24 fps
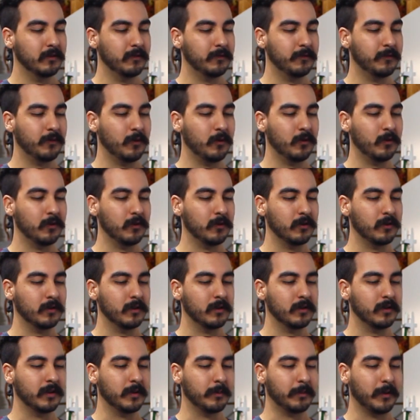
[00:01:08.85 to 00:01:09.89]
for
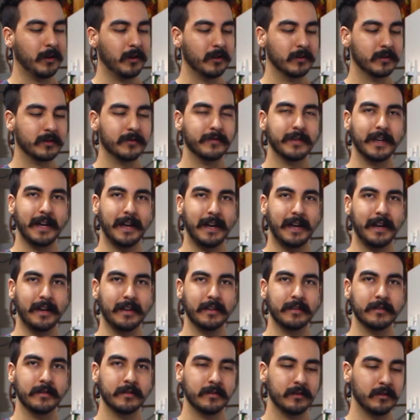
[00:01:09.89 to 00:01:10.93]
the parts of the
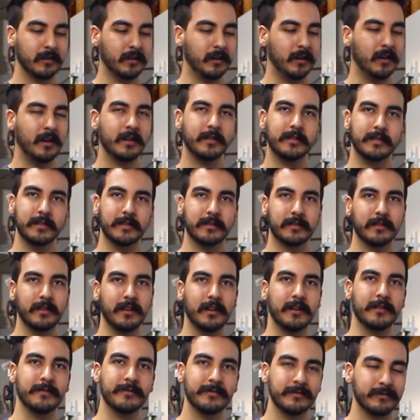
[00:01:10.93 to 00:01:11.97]
hand on this
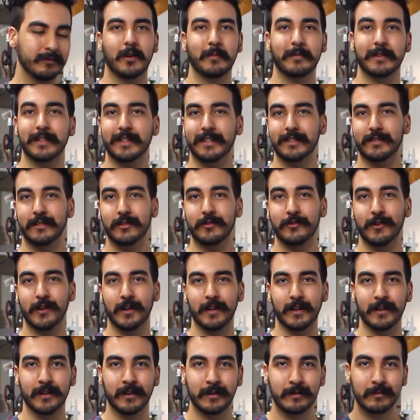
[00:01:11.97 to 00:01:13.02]
glove. So I'm going to get to
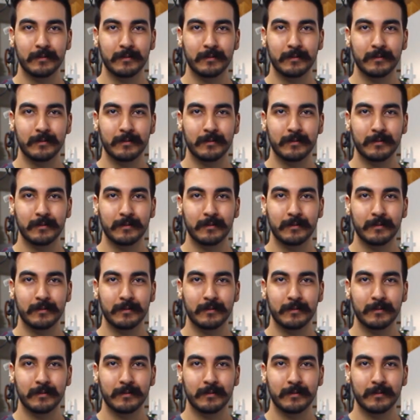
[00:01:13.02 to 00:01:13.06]
drawing.